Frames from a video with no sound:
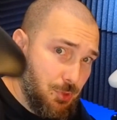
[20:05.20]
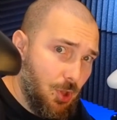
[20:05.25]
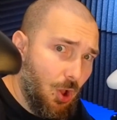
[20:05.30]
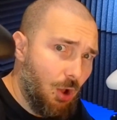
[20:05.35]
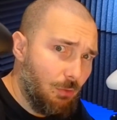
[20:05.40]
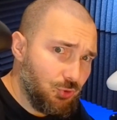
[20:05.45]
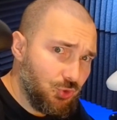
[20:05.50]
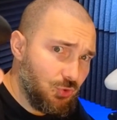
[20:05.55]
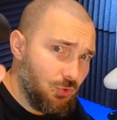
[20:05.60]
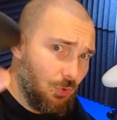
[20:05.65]

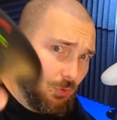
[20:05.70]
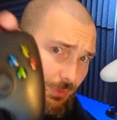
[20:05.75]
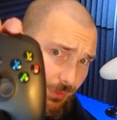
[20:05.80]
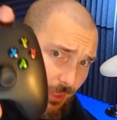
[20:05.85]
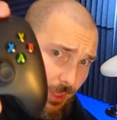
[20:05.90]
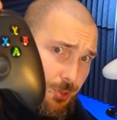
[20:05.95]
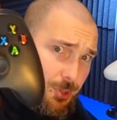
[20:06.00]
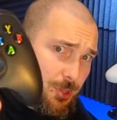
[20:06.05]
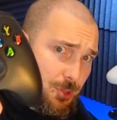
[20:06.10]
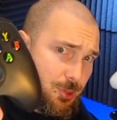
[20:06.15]
optional.
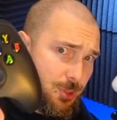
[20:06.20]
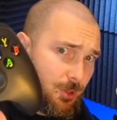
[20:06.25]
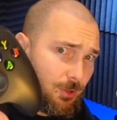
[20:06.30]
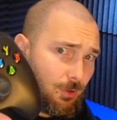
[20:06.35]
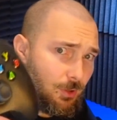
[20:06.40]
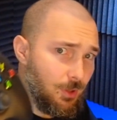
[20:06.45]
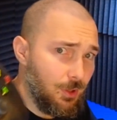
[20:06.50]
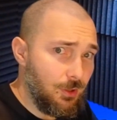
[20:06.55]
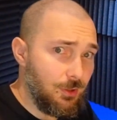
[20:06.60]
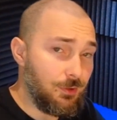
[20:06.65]
This is still
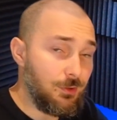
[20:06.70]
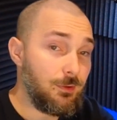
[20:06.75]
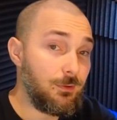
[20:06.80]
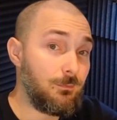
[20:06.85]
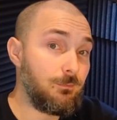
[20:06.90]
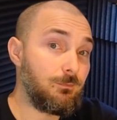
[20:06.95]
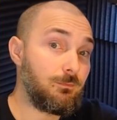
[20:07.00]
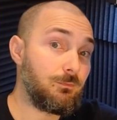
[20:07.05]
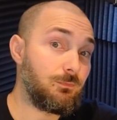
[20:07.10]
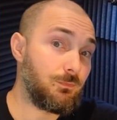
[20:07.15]
good.
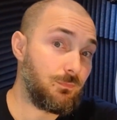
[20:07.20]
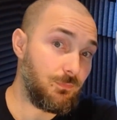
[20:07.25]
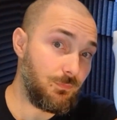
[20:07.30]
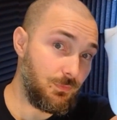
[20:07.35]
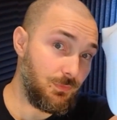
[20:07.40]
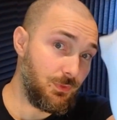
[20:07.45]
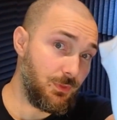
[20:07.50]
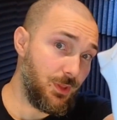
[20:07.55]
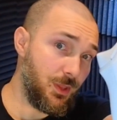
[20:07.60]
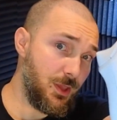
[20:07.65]

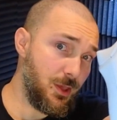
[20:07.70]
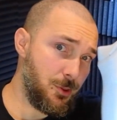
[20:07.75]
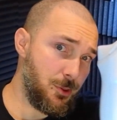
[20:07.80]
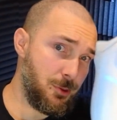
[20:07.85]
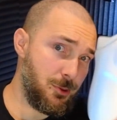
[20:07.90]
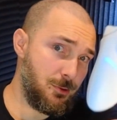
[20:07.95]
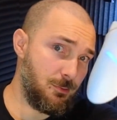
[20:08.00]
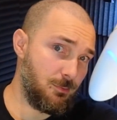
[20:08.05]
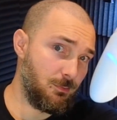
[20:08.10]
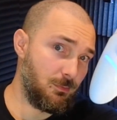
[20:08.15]

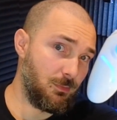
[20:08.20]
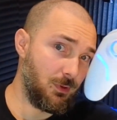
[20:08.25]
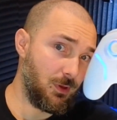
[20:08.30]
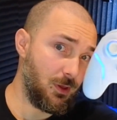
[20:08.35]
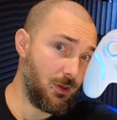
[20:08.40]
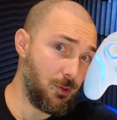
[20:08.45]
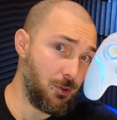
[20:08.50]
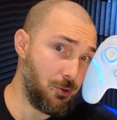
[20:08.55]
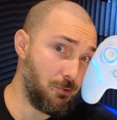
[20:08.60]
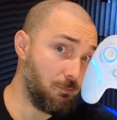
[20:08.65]
This
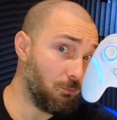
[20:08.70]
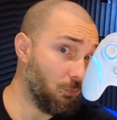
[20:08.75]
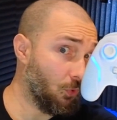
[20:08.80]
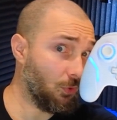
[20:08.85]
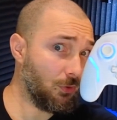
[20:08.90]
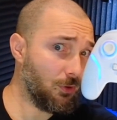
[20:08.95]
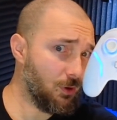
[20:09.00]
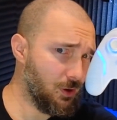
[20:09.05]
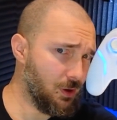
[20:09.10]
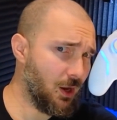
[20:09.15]
is
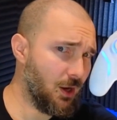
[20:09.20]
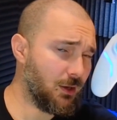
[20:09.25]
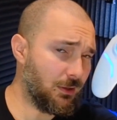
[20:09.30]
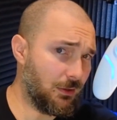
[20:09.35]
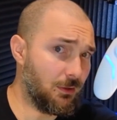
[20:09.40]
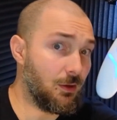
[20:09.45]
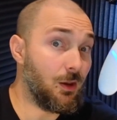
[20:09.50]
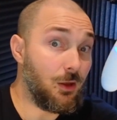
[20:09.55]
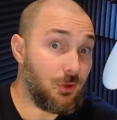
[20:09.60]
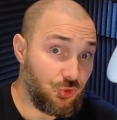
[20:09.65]

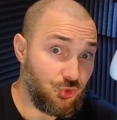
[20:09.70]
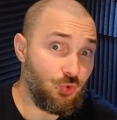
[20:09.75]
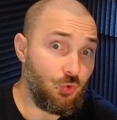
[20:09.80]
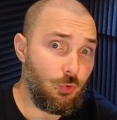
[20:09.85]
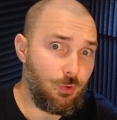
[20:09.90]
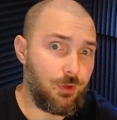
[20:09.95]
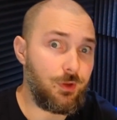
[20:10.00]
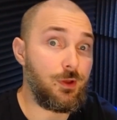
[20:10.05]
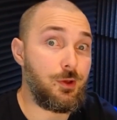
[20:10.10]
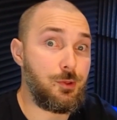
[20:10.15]
borderline
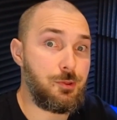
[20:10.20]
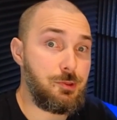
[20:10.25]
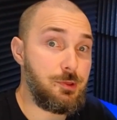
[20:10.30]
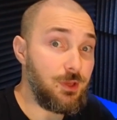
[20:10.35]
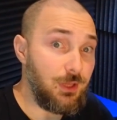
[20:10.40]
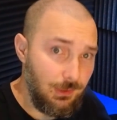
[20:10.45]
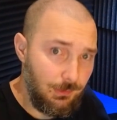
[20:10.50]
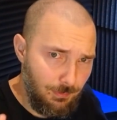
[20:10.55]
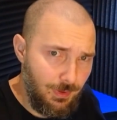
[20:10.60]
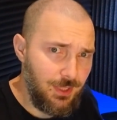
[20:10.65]
luxurious
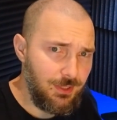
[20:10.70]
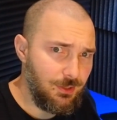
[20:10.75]
in many